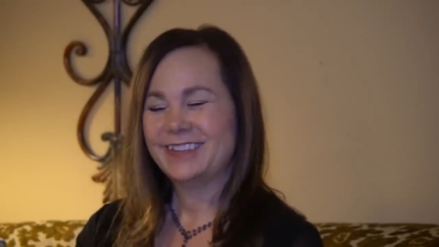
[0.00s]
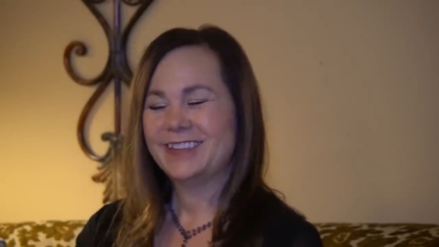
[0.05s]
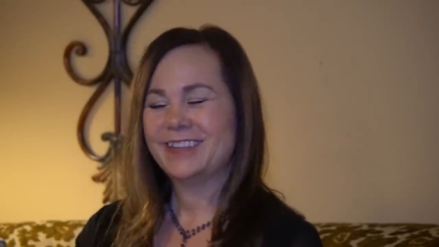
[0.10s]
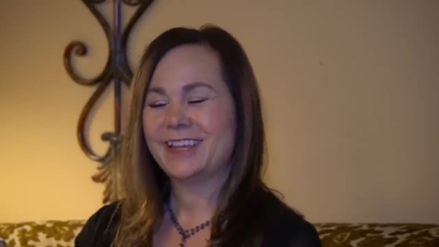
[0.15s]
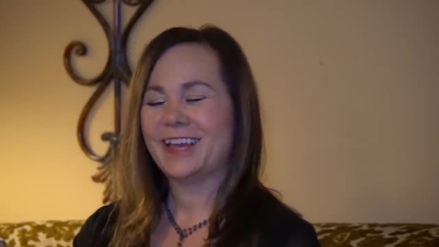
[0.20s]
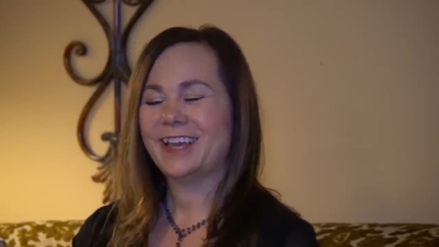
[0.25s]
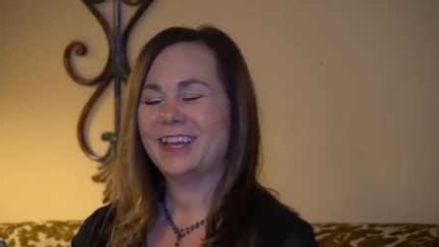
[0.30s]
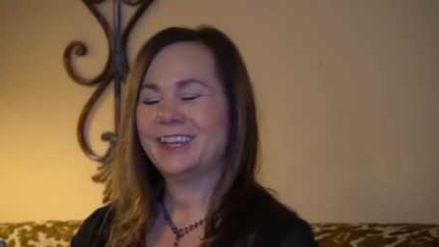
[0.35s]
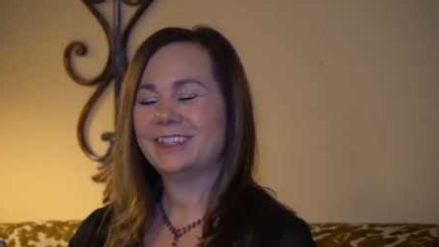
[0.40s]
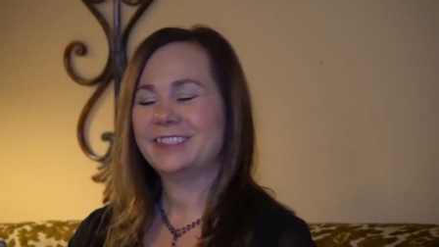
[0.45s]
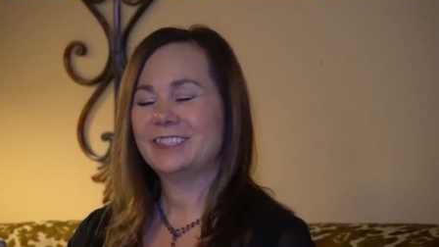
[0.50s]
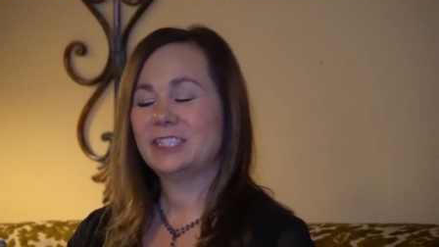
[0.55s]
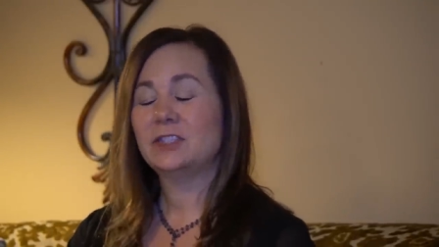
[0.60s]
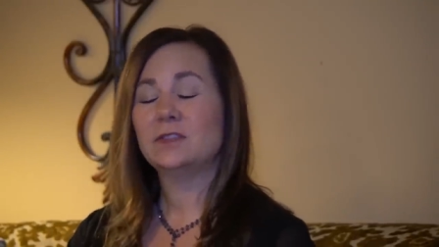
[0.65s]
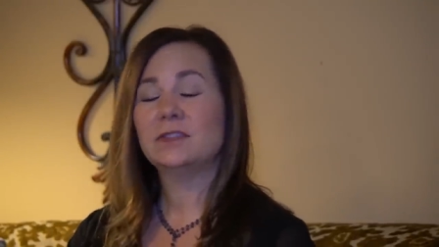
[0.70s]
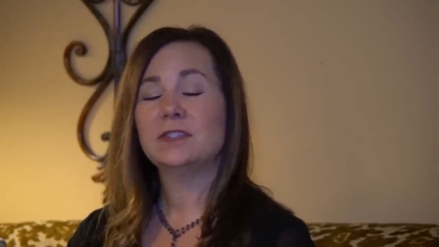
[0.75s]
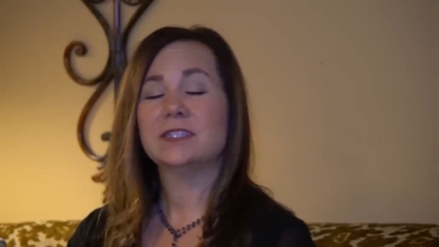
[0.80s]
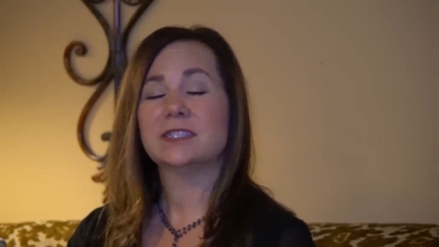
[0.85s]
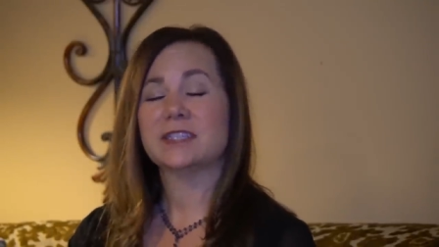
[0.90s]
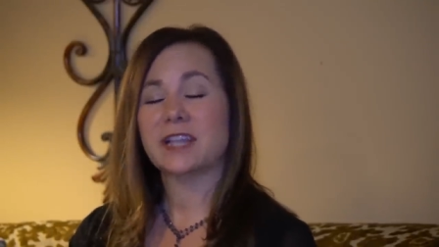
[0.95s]
that
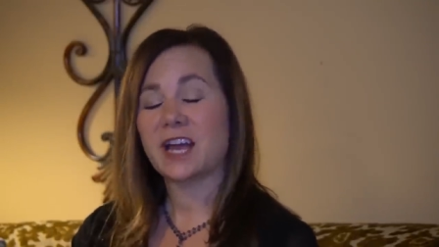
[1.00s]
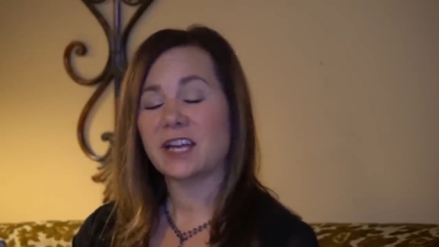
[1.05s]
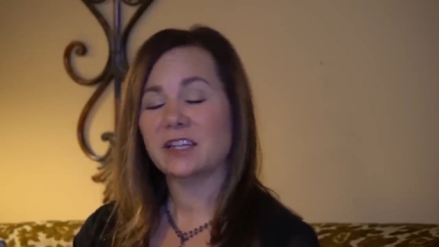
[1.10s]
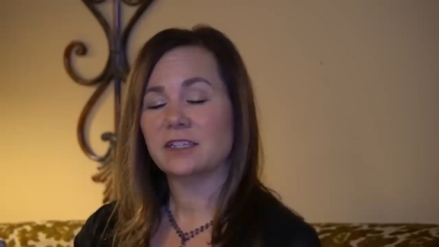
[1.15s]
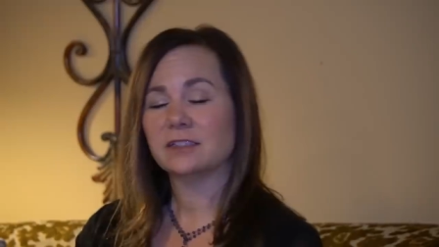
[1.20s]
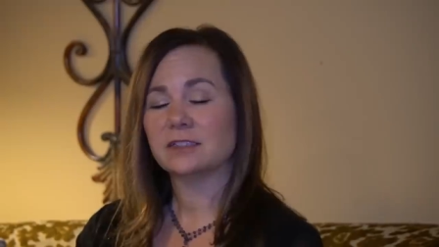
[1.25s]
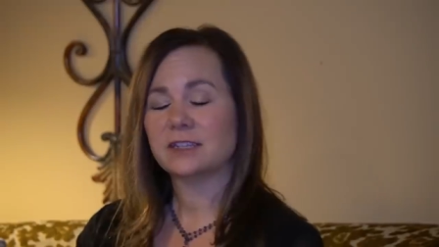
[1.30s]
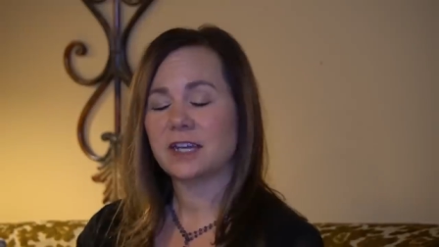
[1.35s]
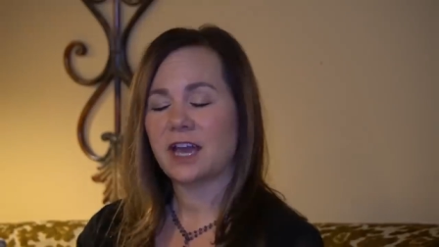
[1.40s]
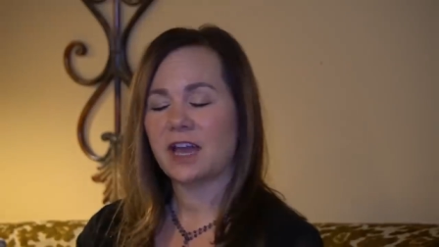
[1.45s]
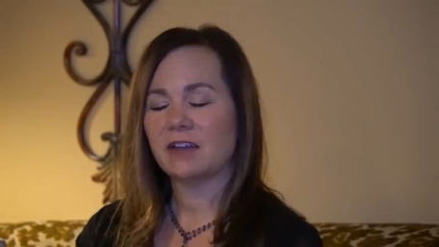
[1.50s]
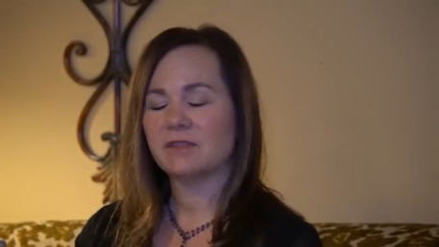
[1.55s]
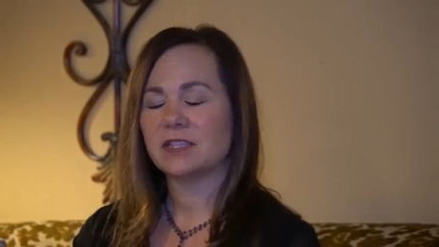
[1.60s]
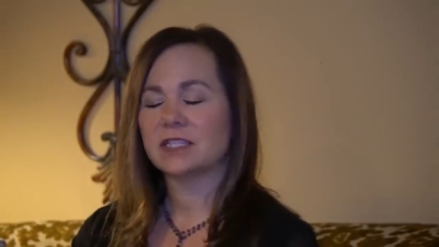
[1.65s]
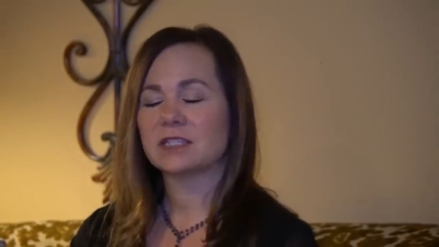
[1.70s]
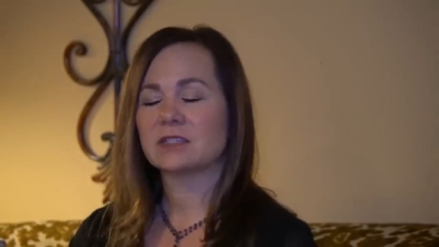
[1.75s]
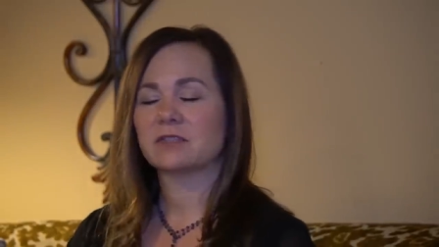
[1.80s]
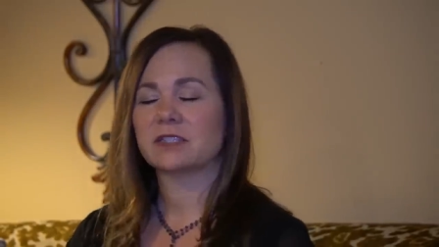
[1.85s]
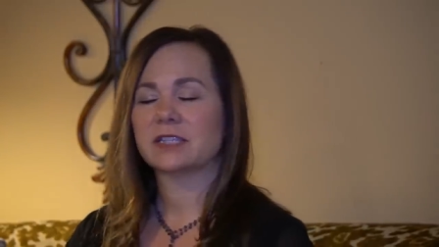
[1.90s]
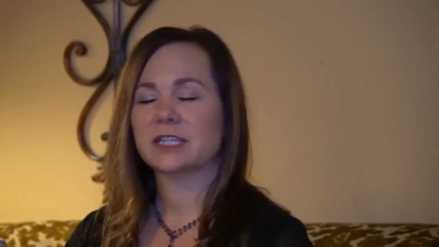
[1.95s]
you desire to have
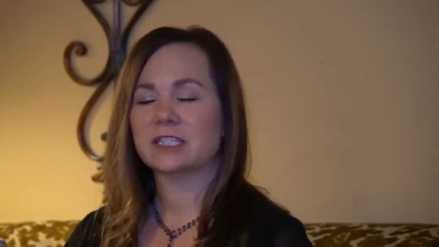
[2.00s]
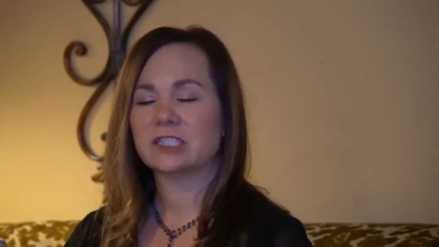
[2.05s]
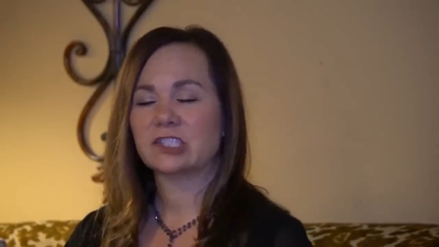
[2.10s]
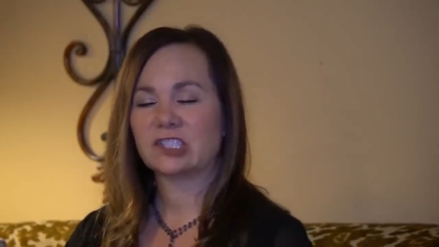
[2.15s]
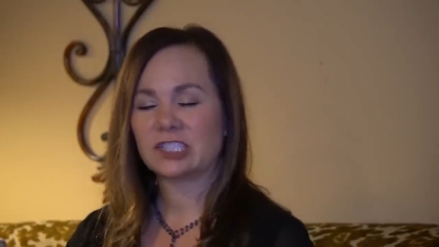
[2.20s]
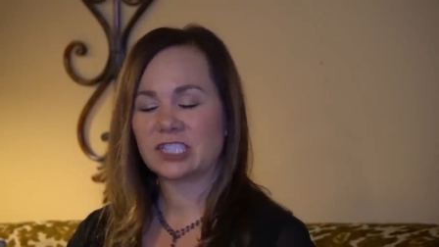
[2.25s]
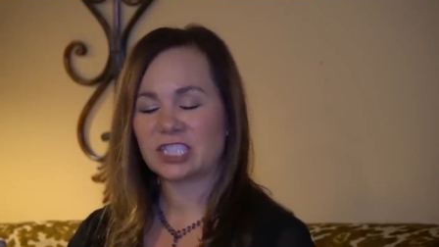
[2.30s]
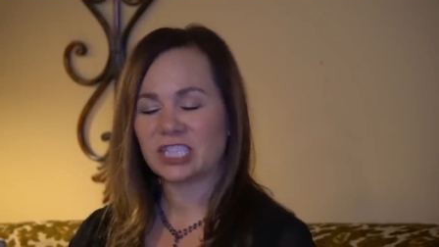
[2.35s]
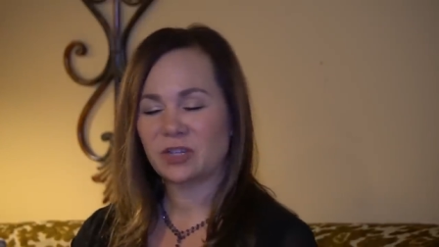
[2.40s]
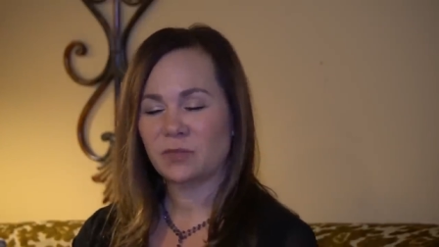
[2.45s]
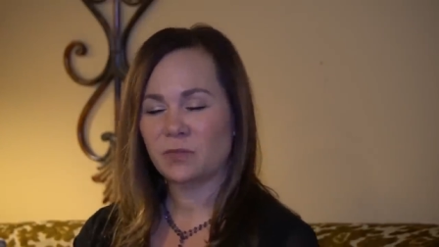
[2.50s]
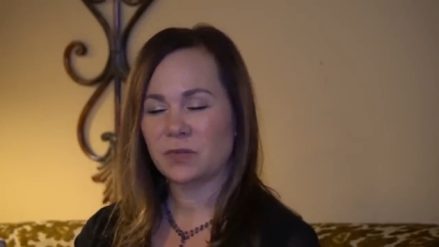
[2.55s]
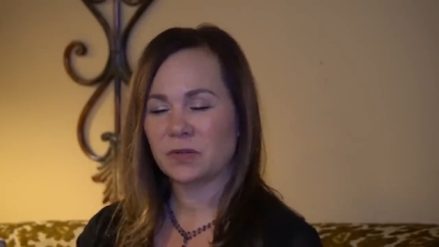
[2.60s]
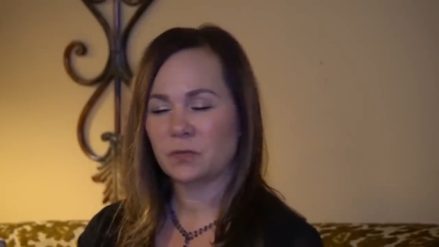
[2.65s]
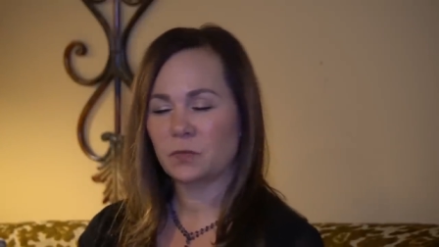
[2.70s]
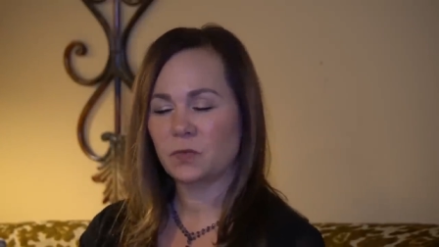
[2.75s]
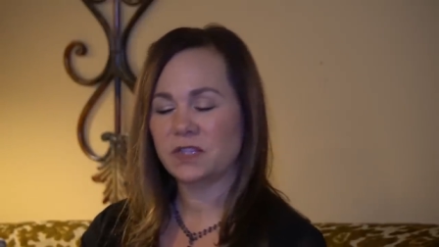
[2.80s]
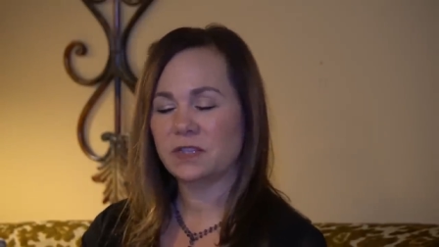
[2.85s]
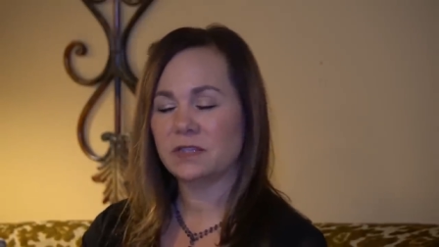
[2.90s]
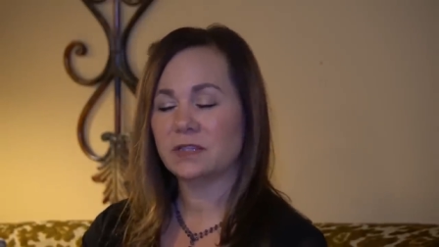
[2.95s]
this relationship
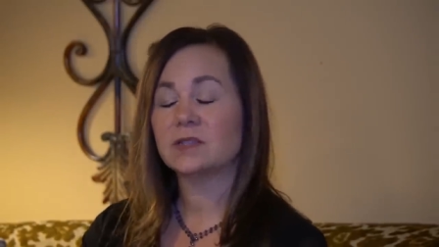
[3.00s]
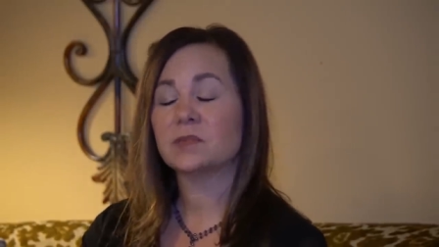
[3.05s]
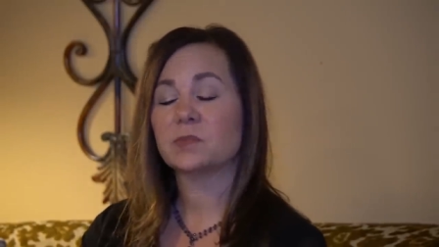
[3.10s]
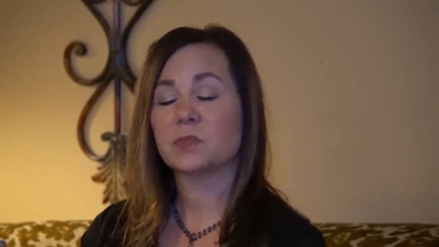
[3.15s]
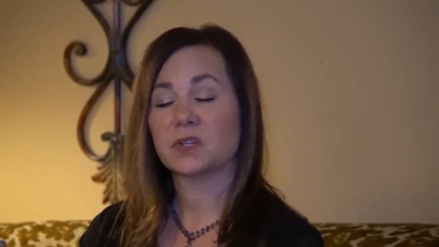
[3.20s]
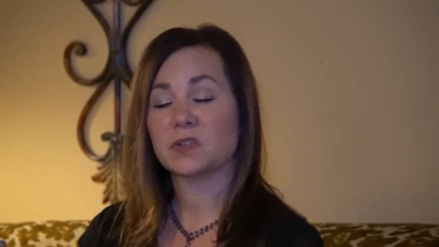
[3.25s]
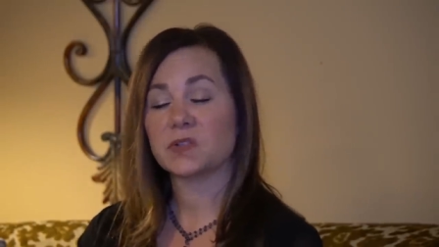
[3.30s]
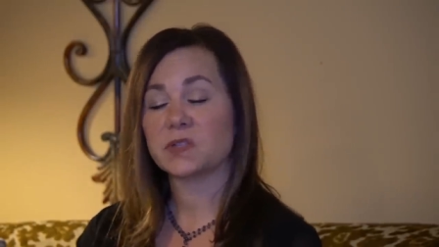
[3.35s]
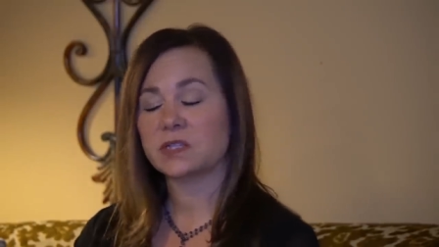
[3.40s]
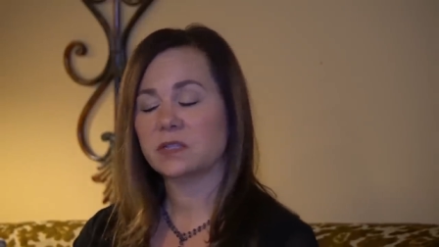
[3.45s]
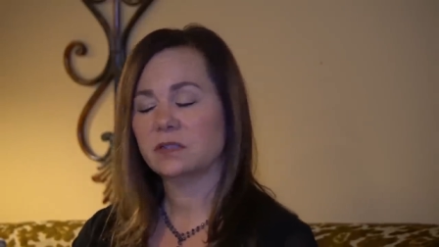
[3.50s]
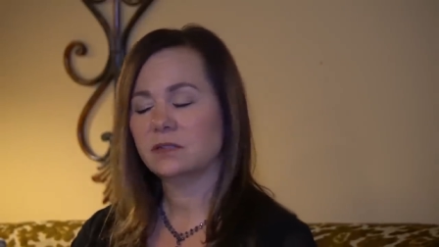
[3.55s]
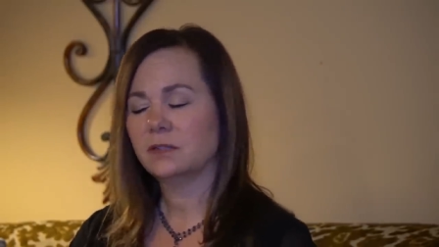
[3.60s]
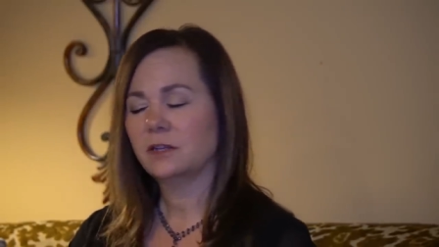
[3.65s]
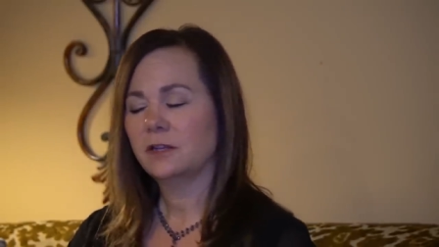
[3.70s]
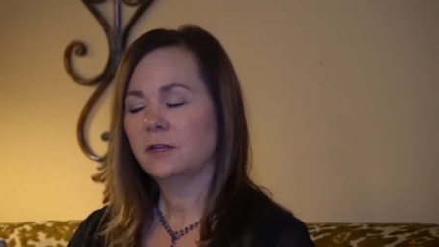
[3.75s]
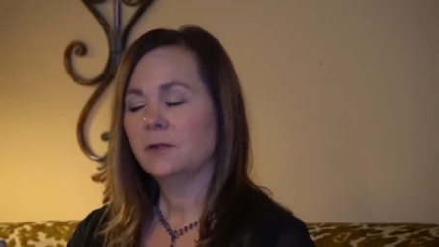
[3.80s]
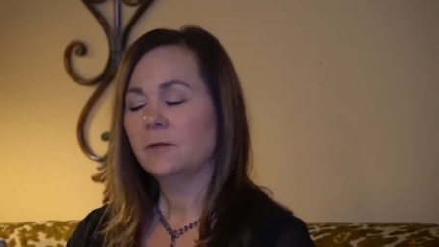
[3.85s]
with this person.